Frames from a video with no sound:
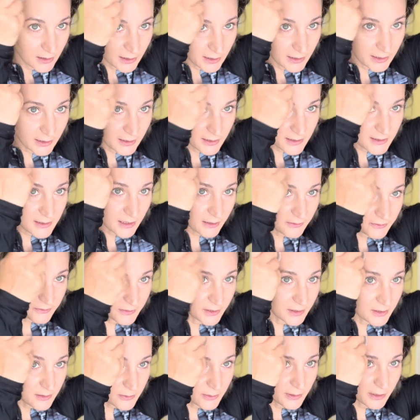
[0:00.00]
and it's not
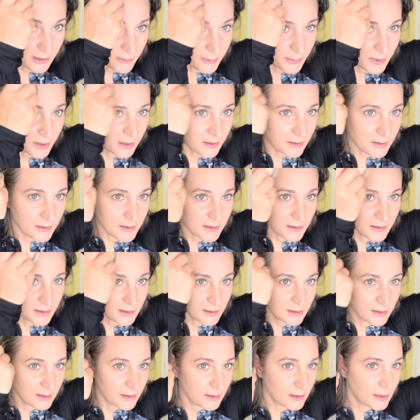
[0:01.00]
fun to have burns.
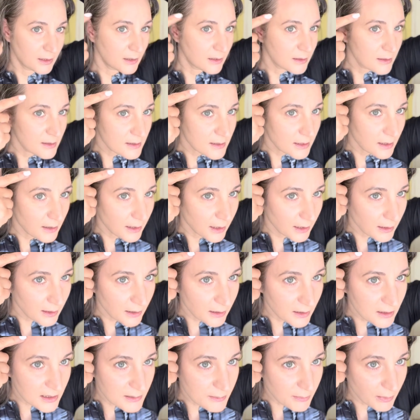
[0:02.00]
See that
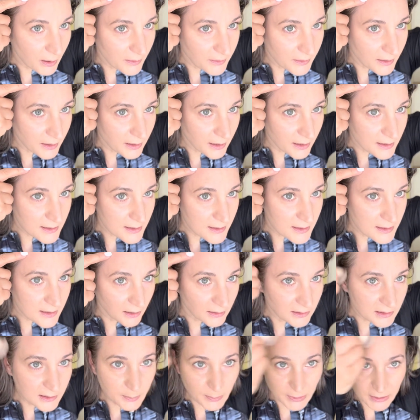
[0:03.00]
little spot there? That's a
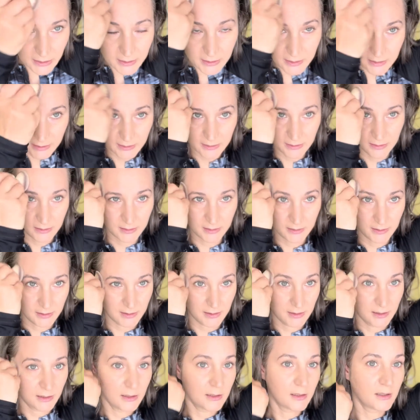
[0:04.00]
sunspot,
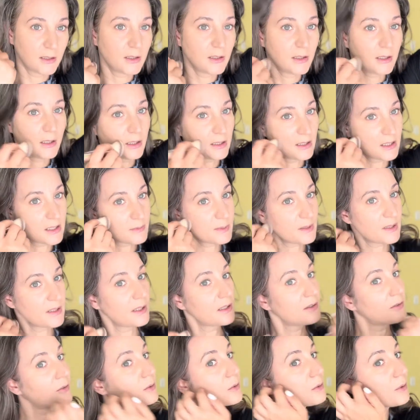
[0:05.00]
and it's been
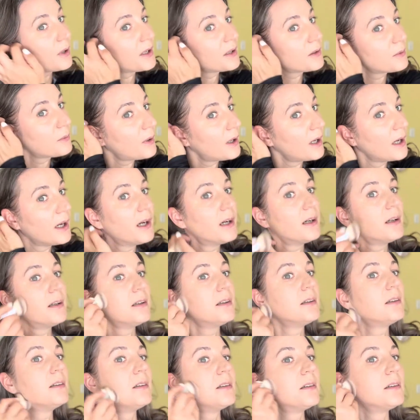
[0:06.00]
there for quite a while.
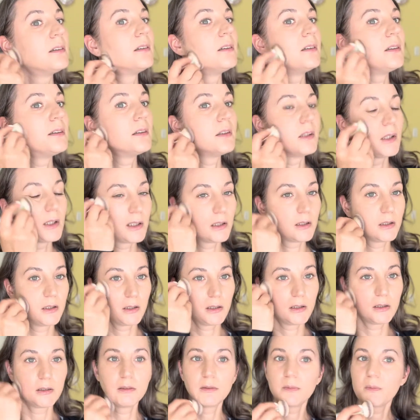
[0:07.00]

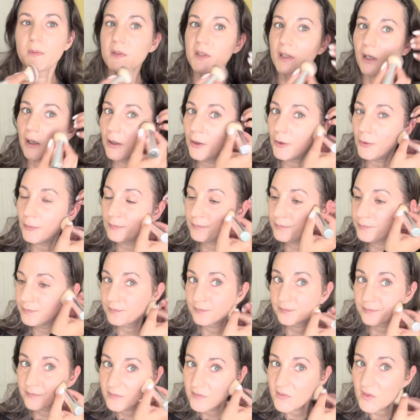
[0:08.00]
So
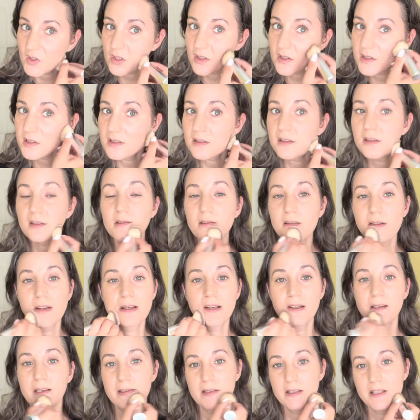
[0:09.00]
just
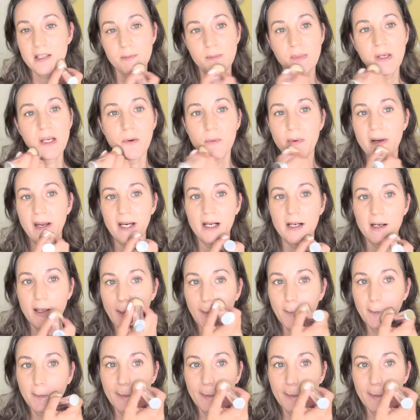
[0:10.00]
be aware.